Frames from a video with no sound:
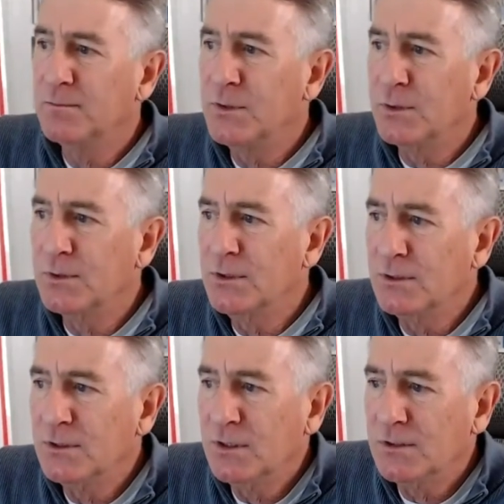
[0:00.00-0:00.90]

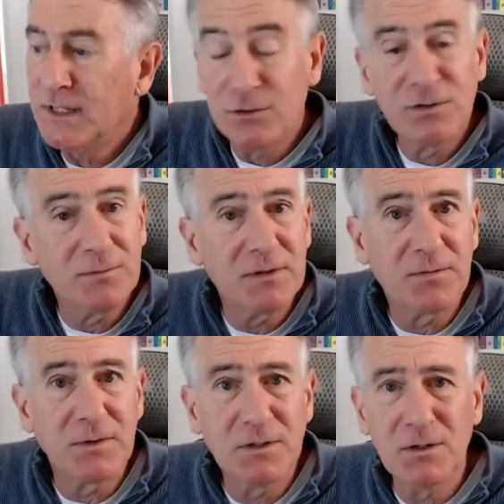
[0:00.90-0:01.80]
You know, they do something
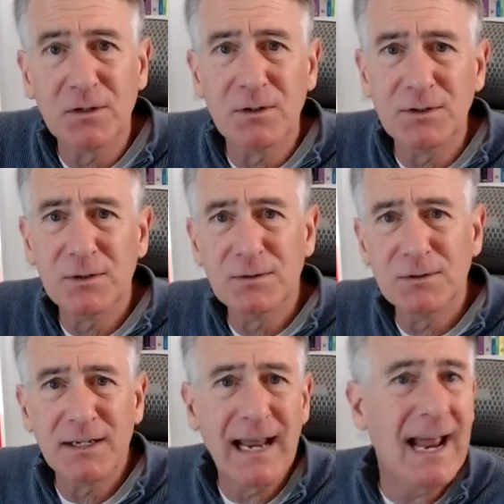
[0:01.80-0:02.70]
for you,
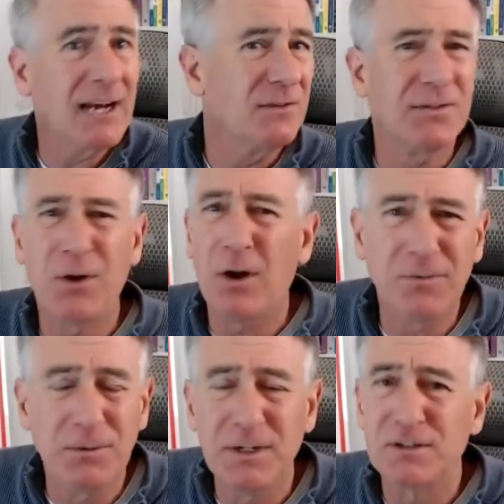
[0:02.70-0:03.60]
an act of
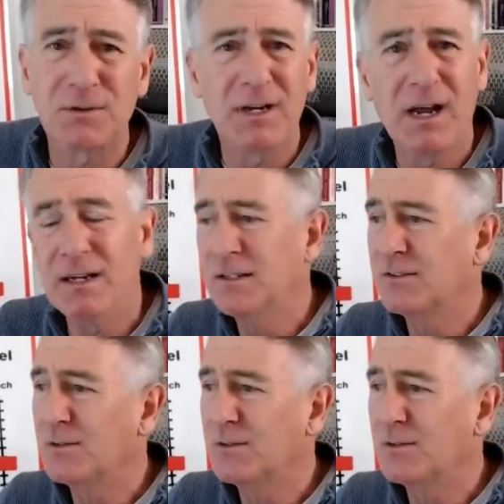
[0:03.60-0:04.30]
thoughtfulness or kindness,